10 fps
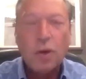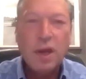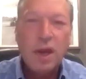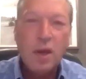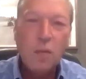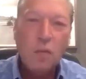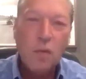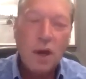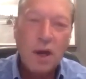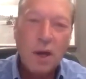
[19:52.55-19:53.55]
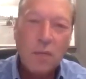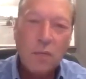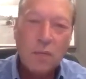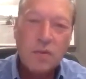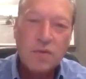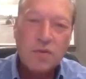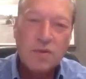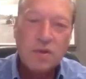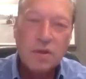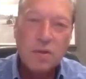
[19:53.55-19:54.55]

he was